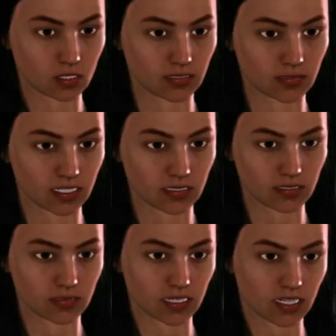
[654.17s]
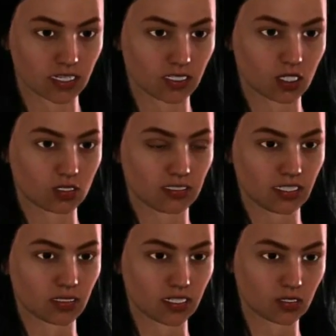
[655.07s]
Johan, the duke's
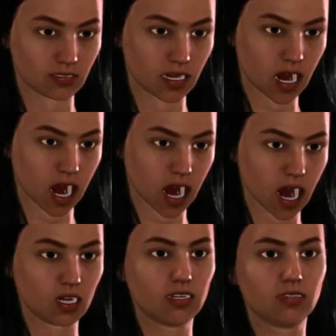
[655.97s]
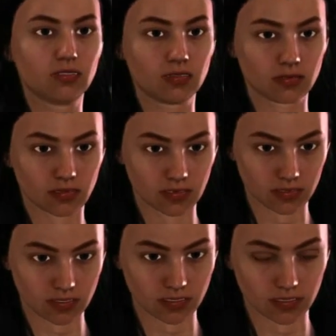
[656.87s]
servant, told me.
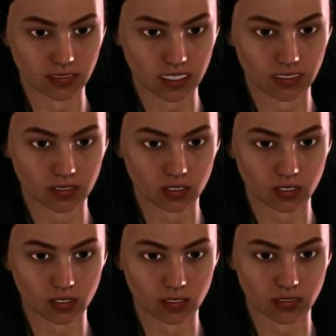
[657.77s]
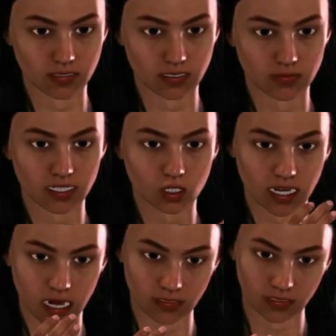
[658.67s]
He's seen the king at the
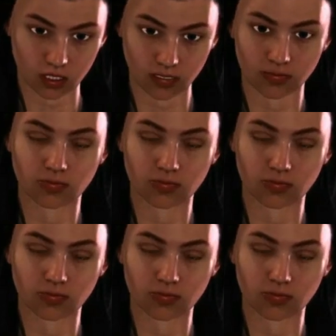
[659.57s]
hunting lodge.